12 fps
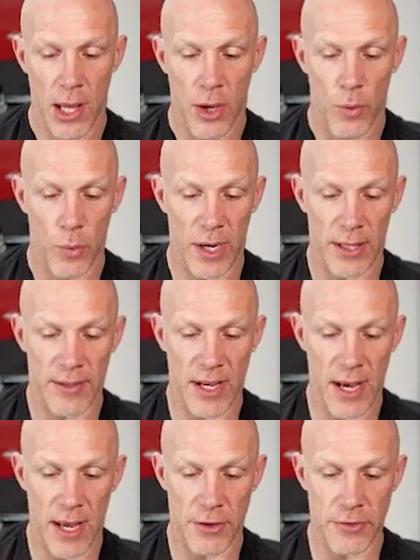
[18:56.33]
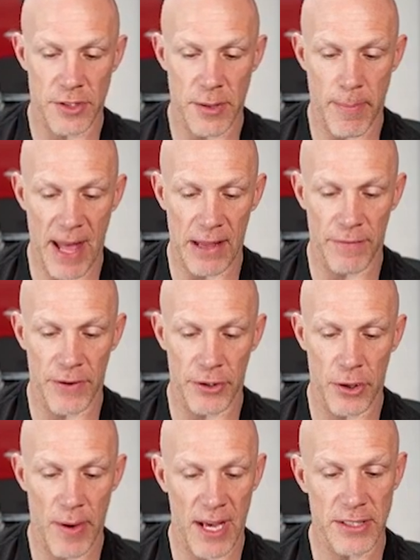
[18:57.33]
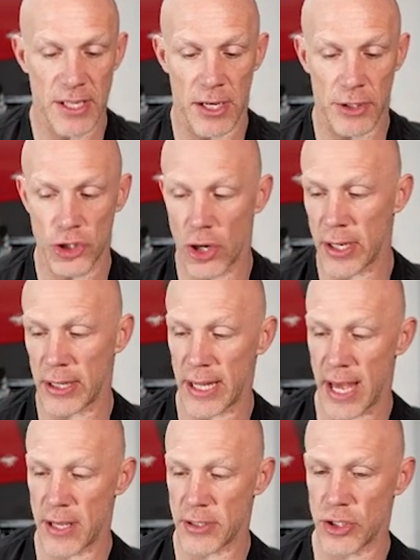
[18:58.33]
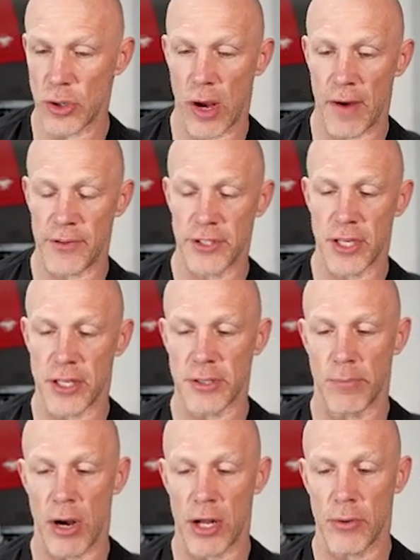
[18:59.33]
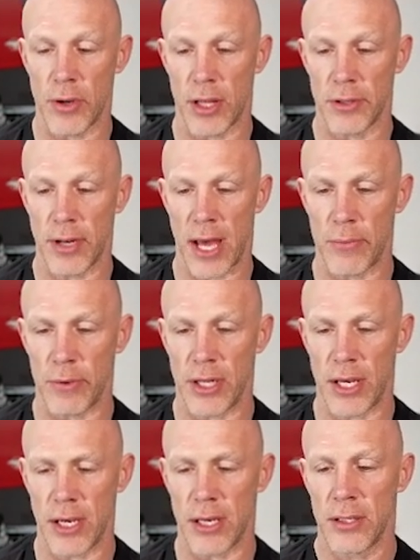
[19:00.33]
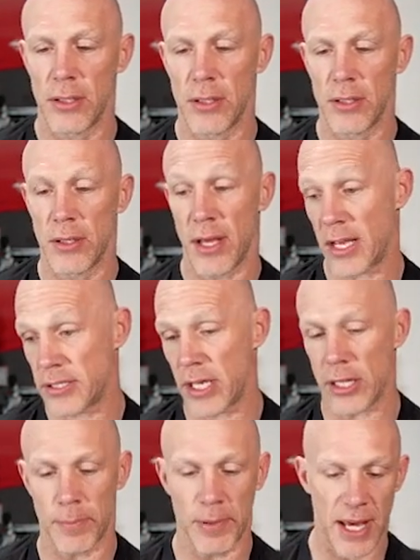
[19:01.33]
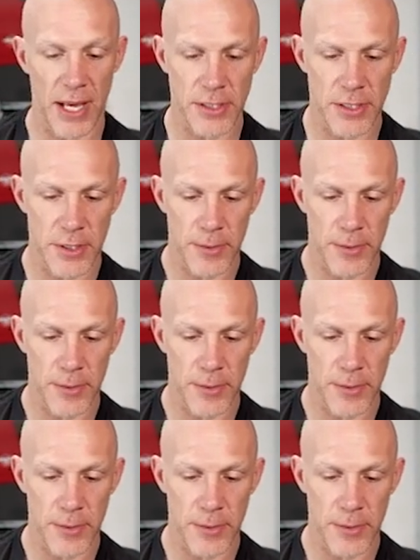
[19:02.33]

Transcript: When it enters the battlefield, you exile a target land. So obviously it's monocolored. I would exile a plains.